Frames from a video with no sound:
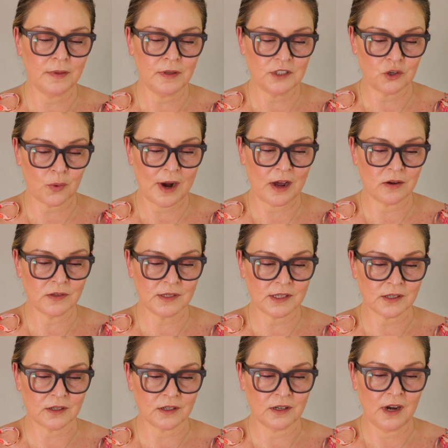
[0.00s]
the
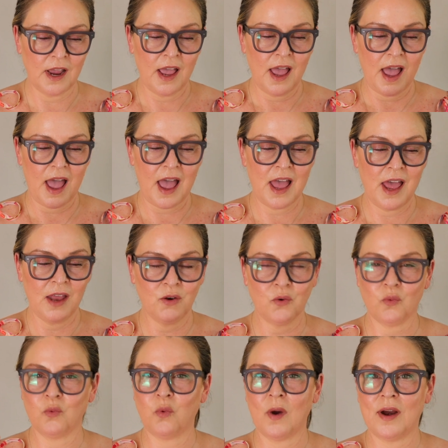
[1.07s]
trouser,
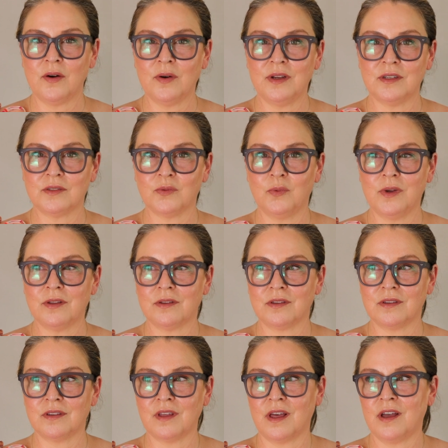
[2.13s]
and wear it
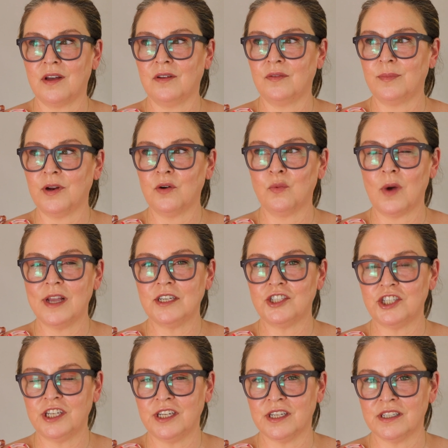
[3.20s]
with uh, a pair of white
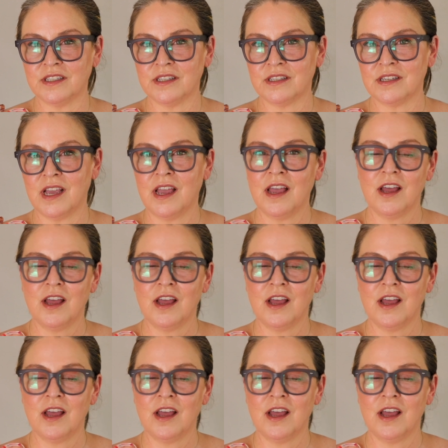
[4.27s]
jeans.